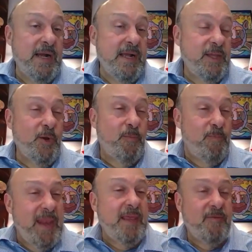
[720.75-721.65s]

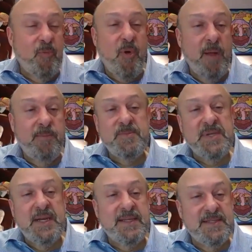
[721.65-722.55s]
many of the problems
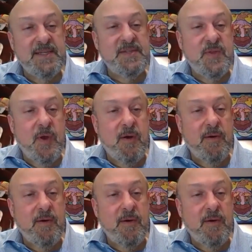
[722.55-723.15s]
that exist there